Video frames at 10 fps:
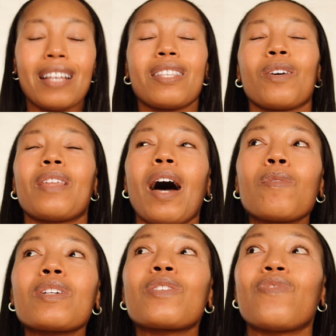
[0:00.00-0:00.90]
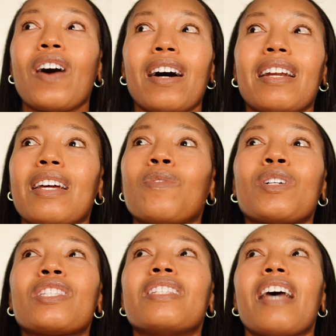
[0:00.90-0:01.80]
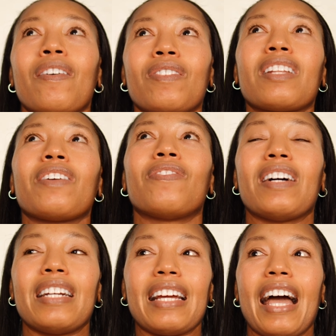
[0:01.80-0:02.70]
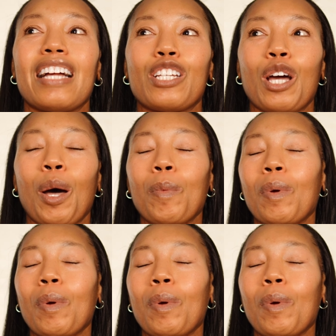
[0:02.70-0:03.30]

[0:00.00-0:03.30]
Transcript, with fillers: So that was fun. It was definitely fun to catch up.